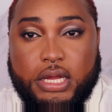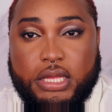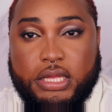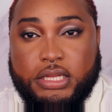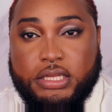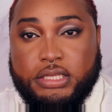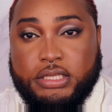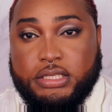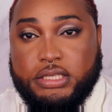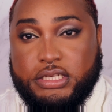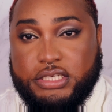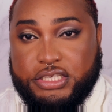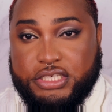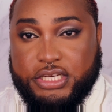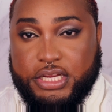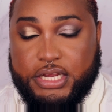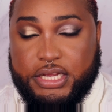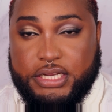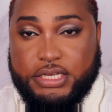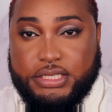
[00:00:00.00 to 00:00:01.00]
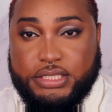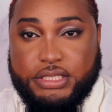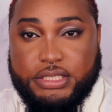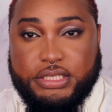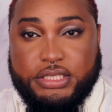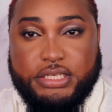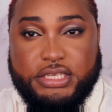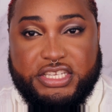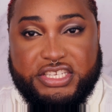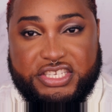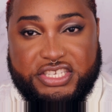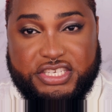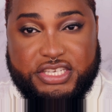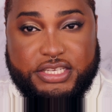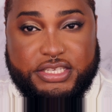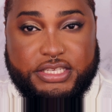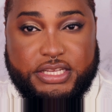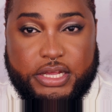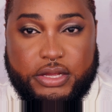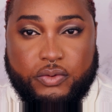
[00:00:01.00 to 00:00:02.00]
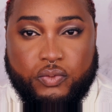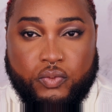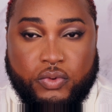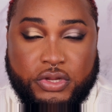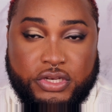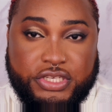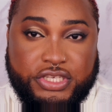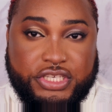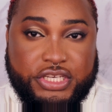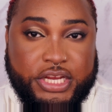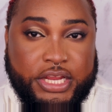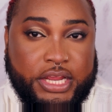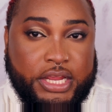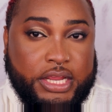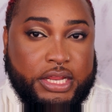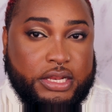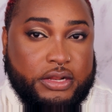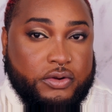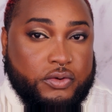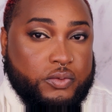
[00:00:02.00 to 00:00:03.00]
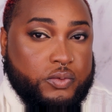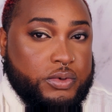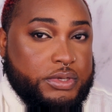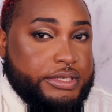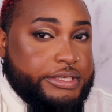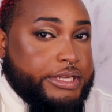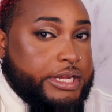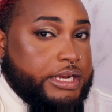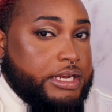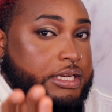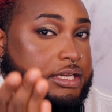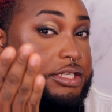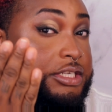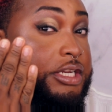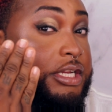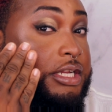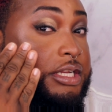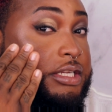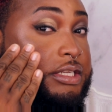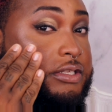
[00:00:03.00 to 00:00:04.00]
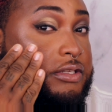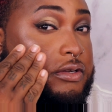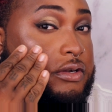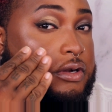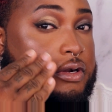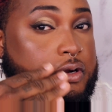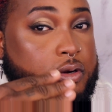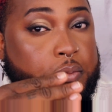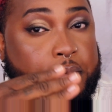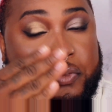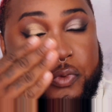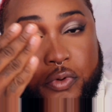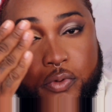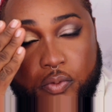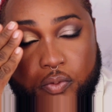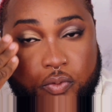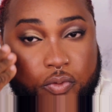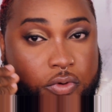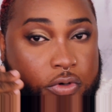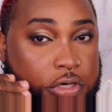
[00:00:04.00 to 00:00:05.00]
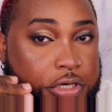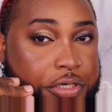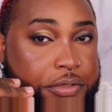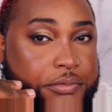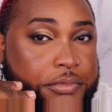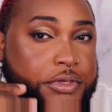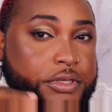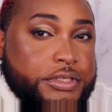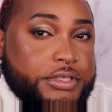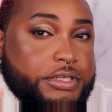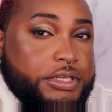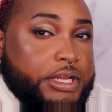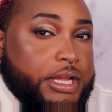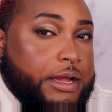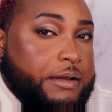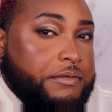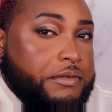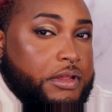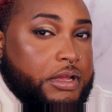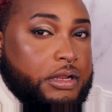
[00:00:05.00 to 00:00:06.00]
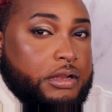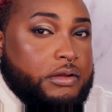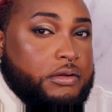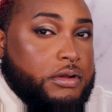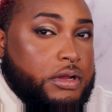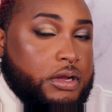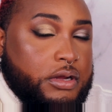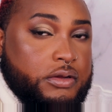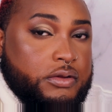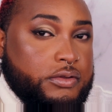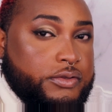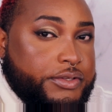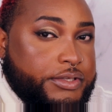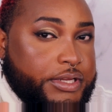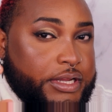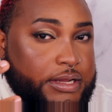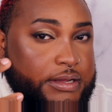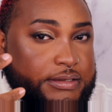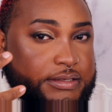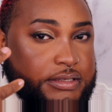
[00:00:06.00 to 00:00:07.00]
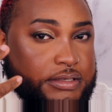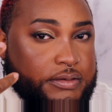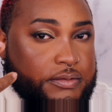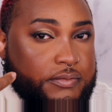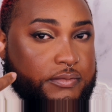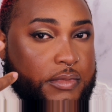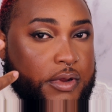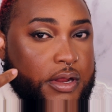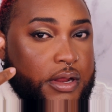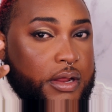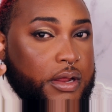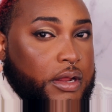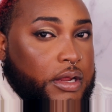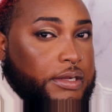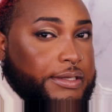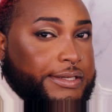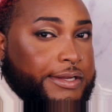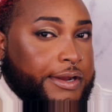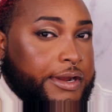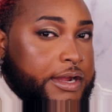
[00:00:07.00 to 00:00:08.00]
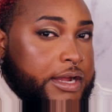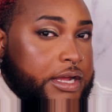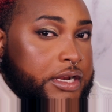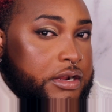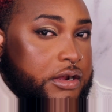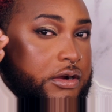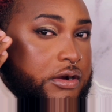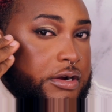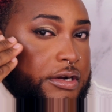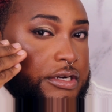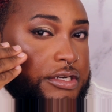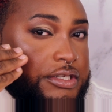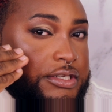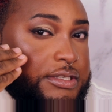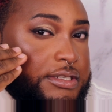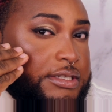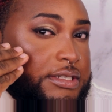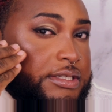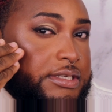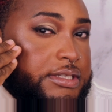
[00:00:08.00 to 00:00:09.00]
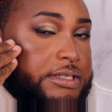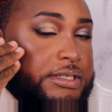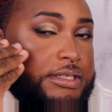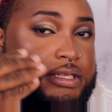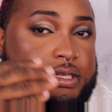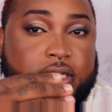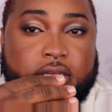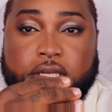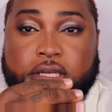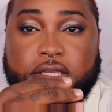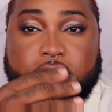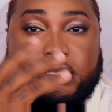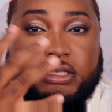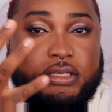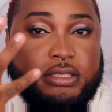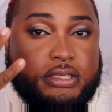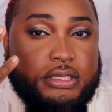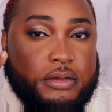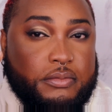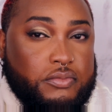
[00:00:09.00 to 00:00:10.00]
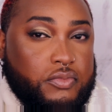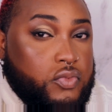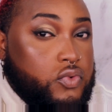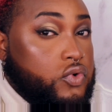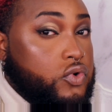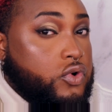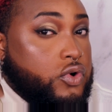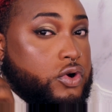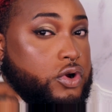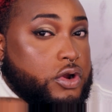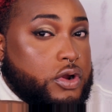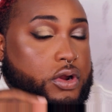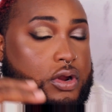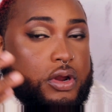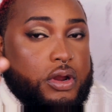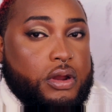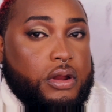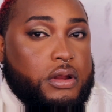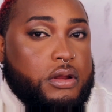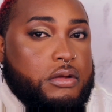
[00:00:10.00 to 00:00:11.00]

in the shades. It's just that one shade or one side of the shades are more warm. So you have yellow golds, you have some terracotta oranges, some more